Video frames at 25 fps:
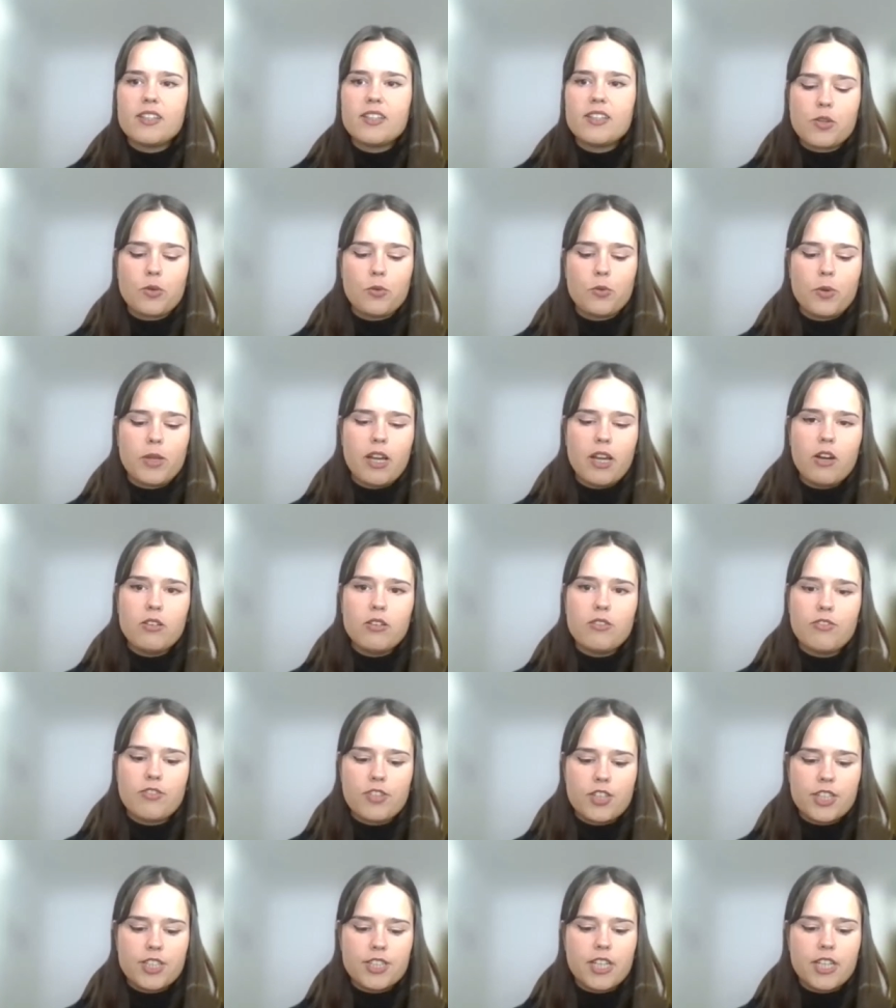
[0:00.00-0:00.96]
So
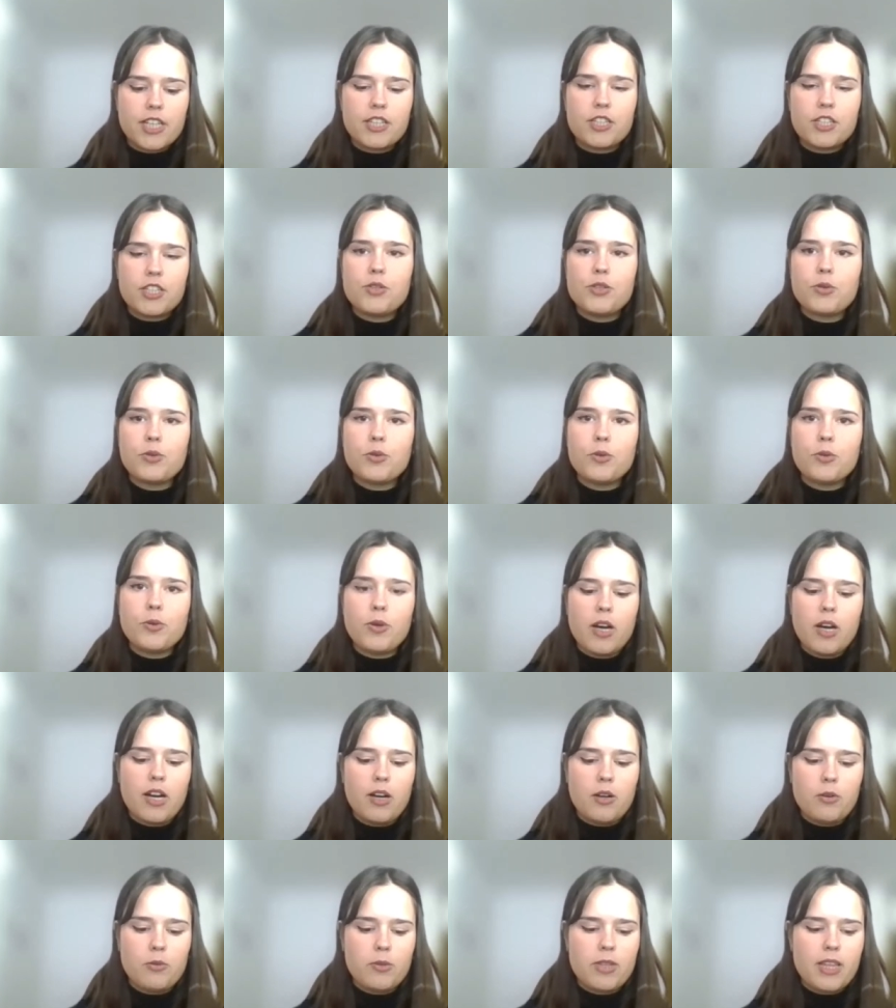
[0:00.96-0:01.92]
without further ado,
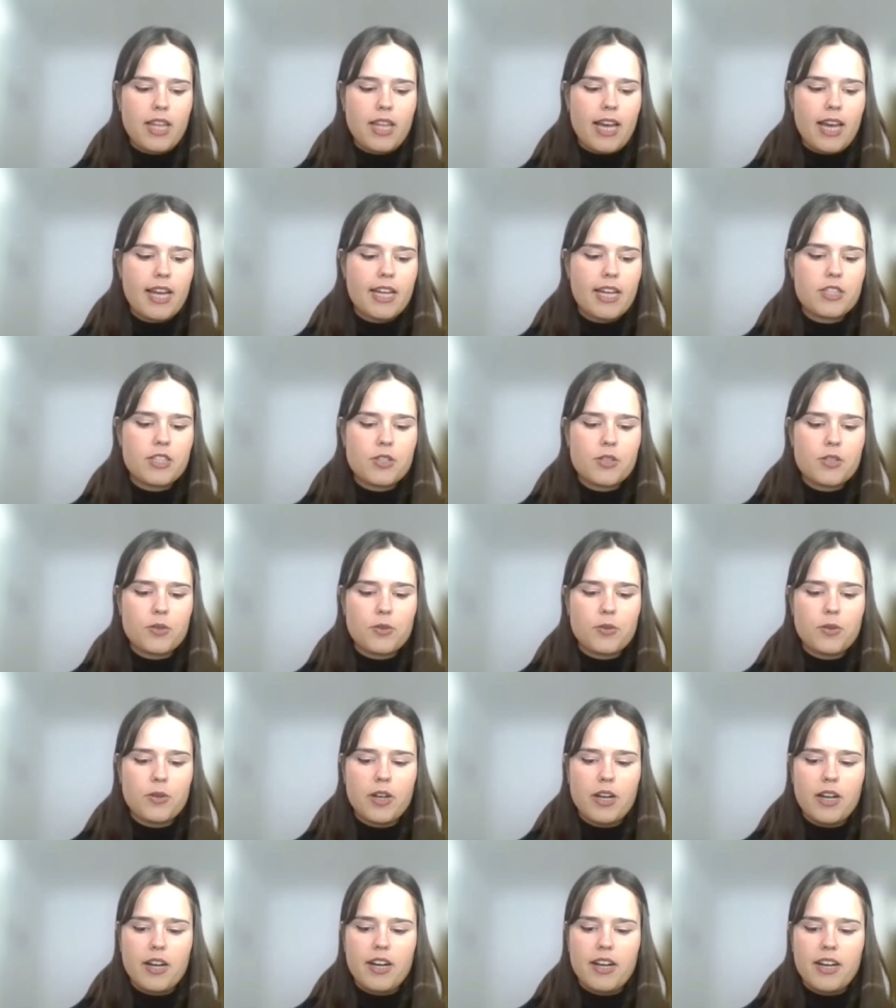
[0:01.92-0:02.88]
I would like
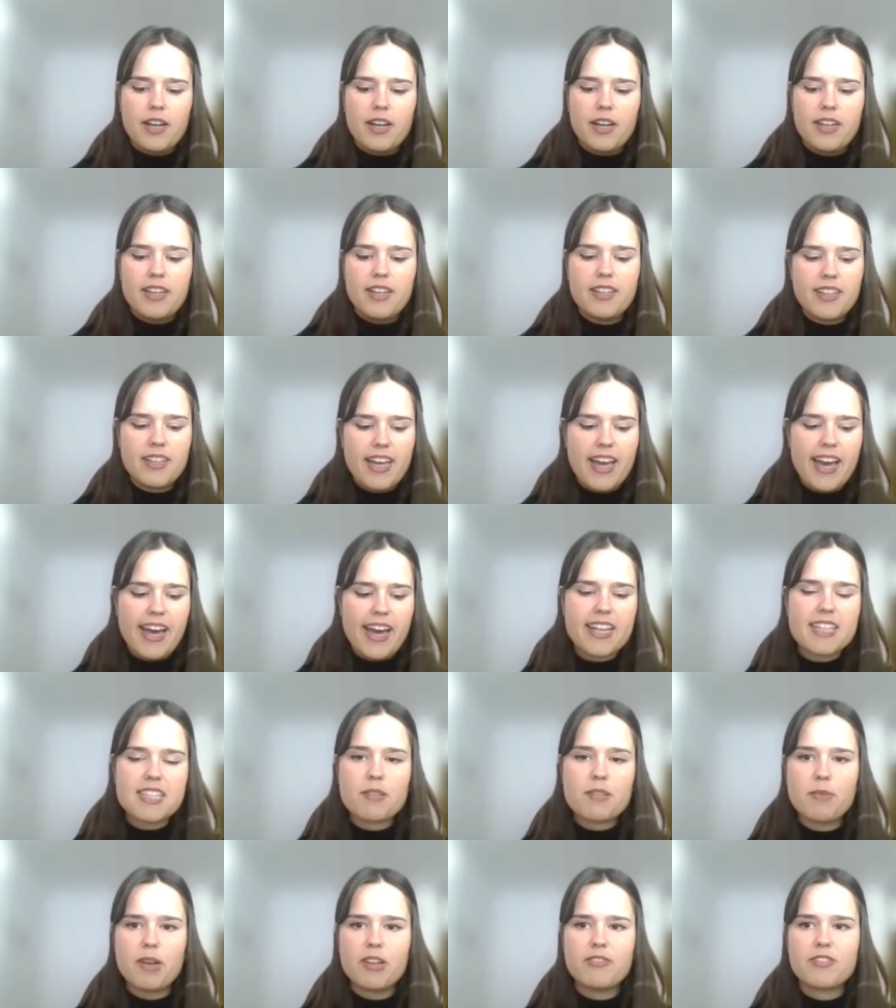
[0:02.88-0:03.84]
to
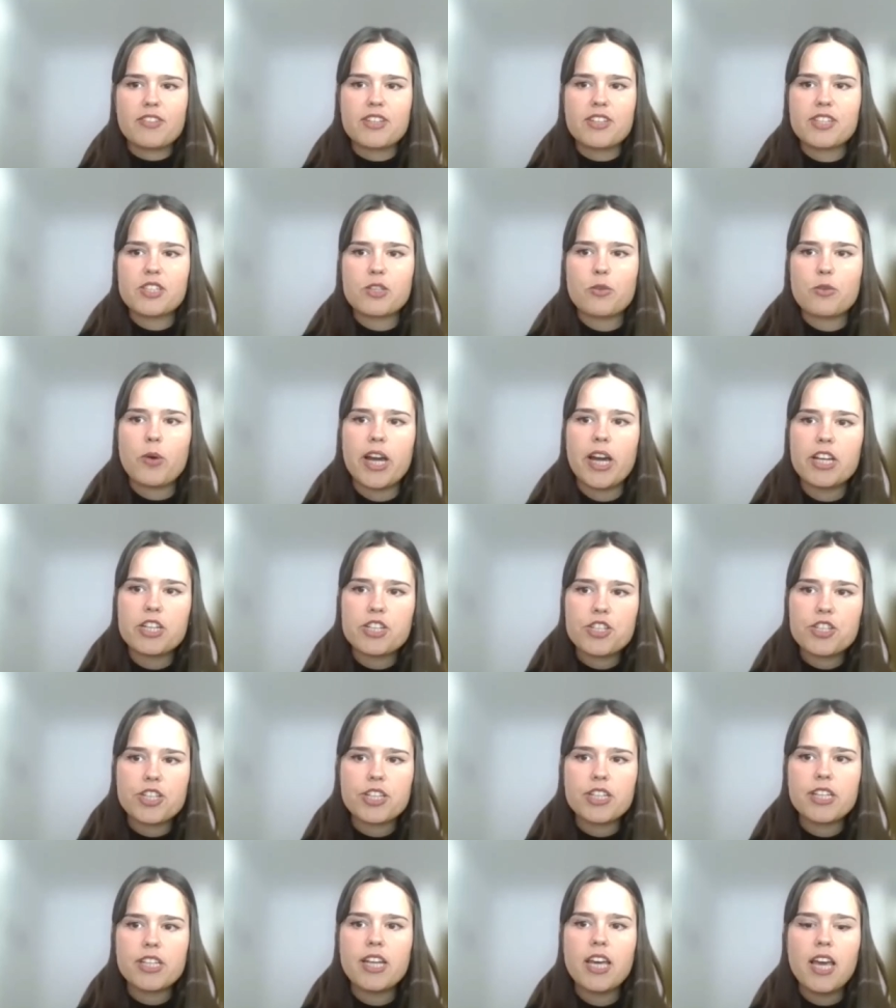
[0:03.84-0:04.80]
ask my first
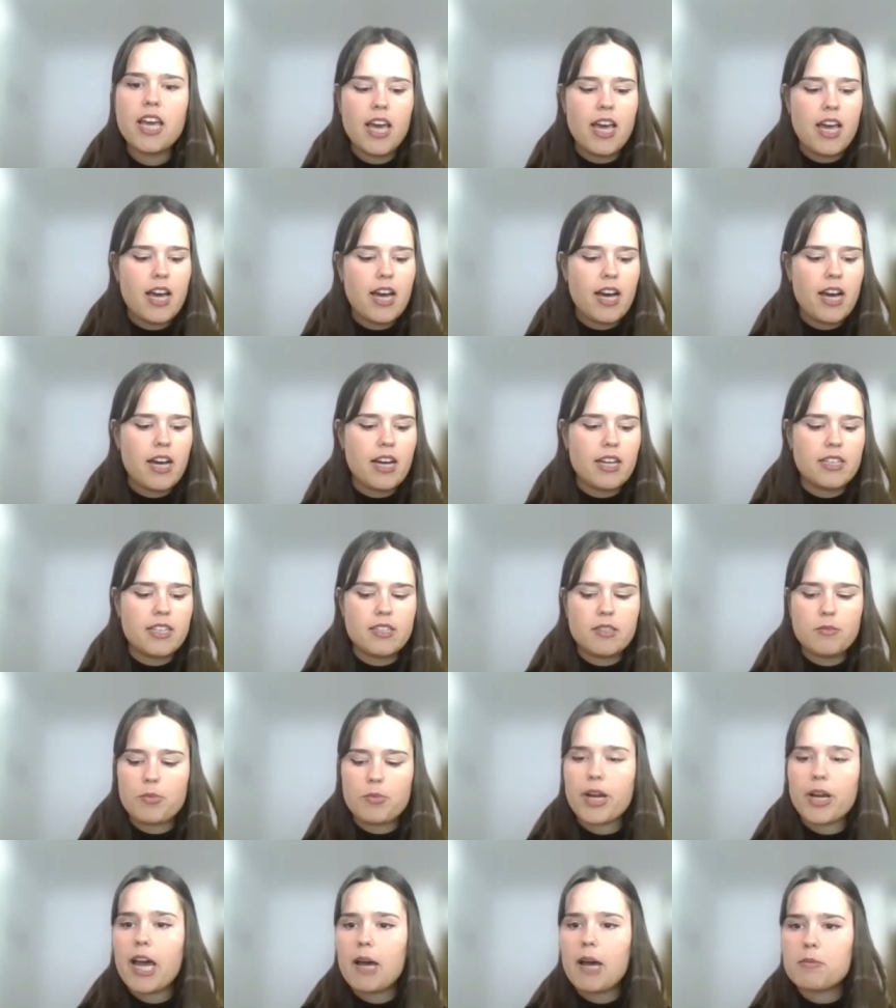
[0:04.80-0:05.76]
question,
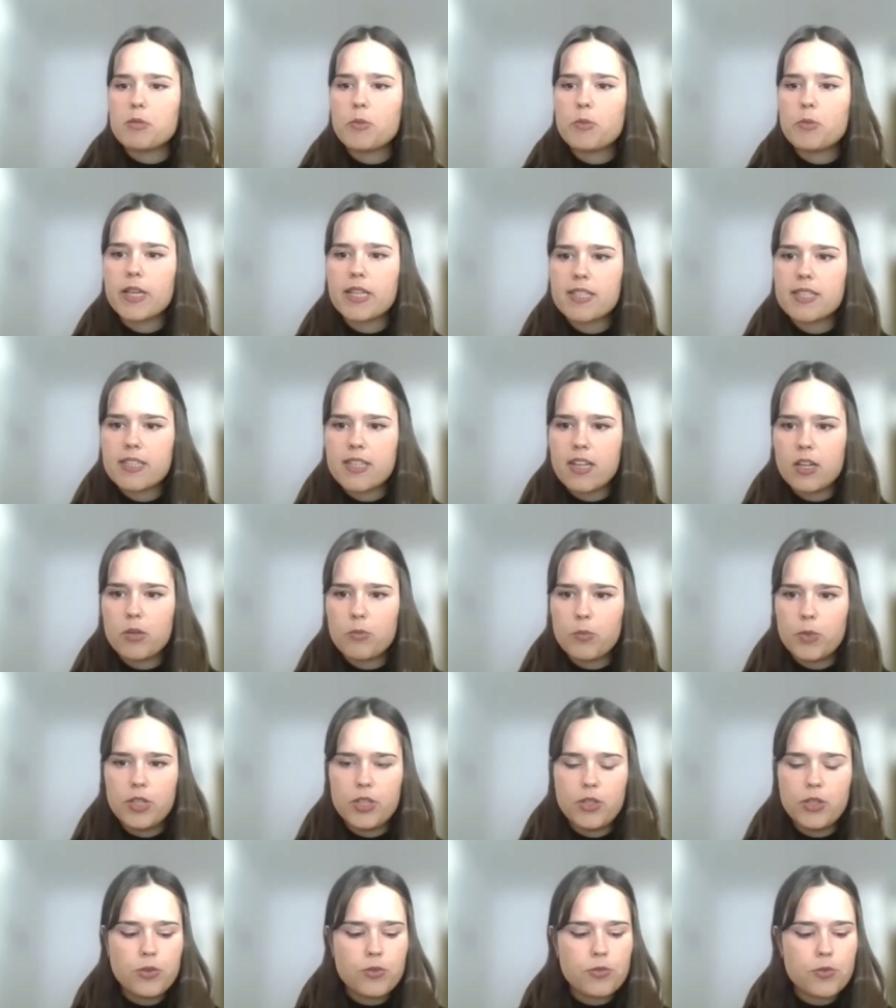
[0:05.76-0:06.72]
and perhaps we can start
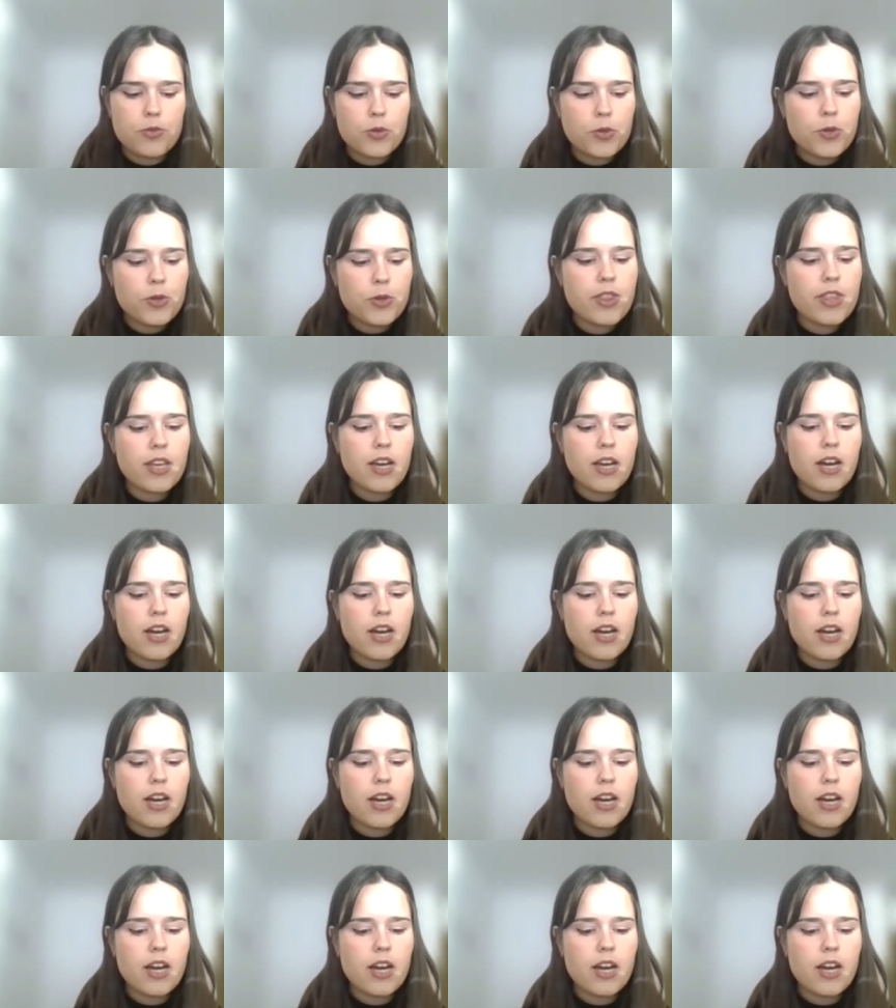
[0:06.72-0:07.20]
with you, Ruth.